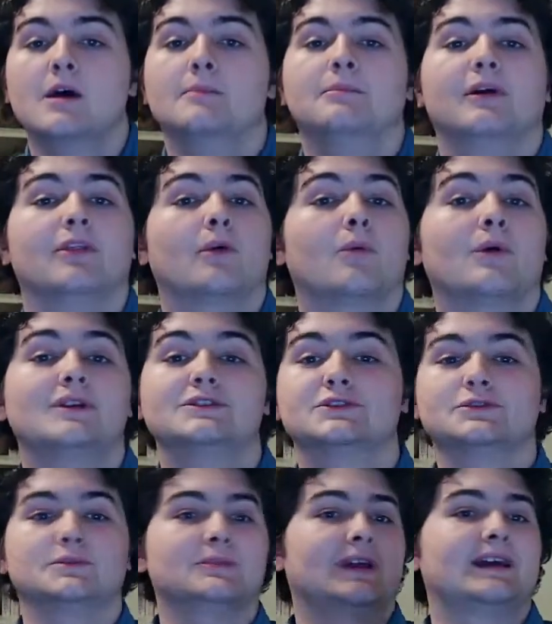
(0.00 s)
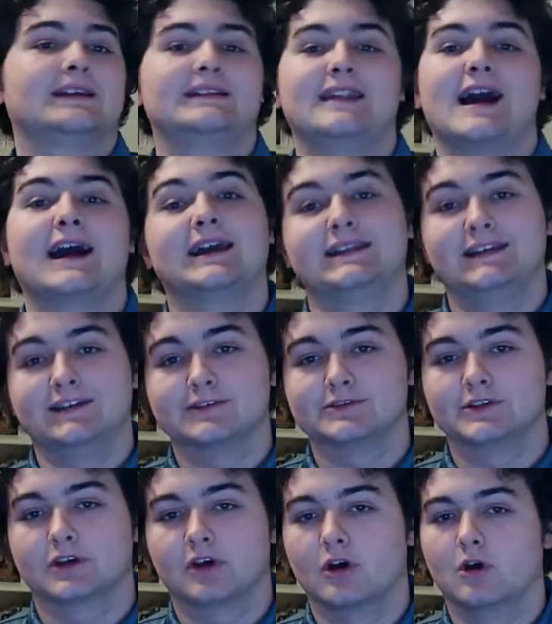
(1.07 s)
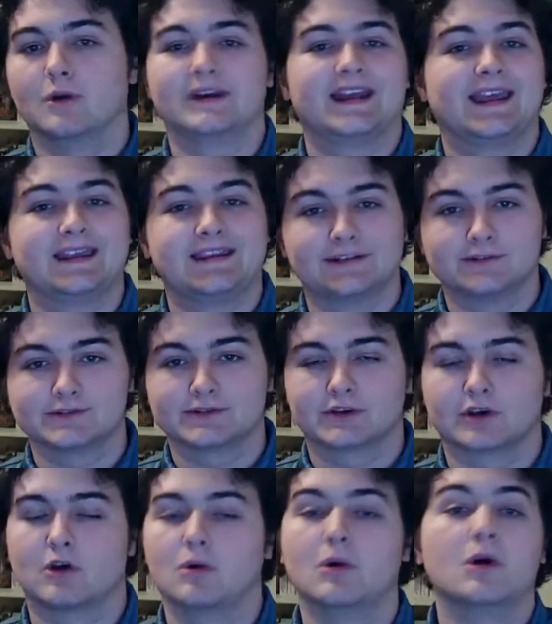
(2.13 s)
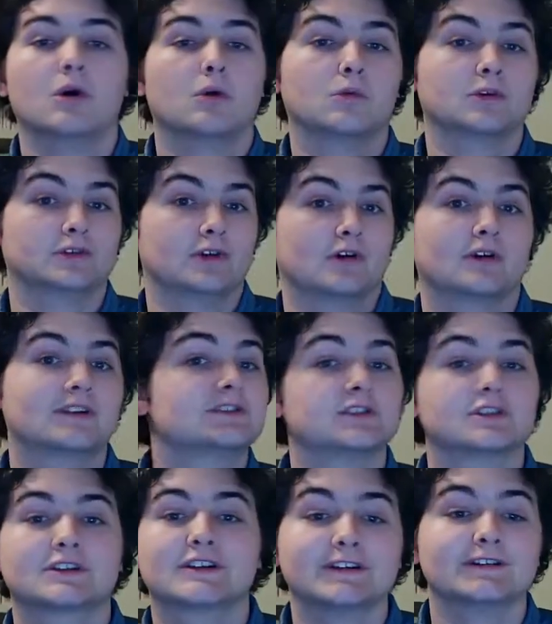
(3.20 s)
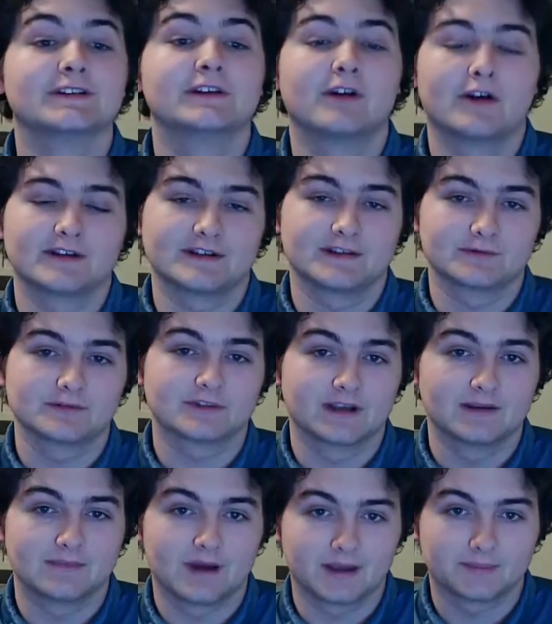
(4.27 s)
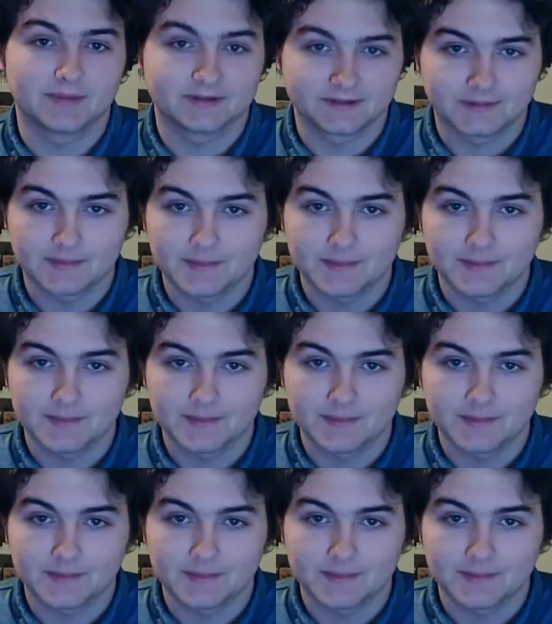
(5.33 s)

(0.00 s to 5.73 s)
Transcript: but the ones from like 9 years ago and 8 years ago were just clearly not as interesting in my opinion.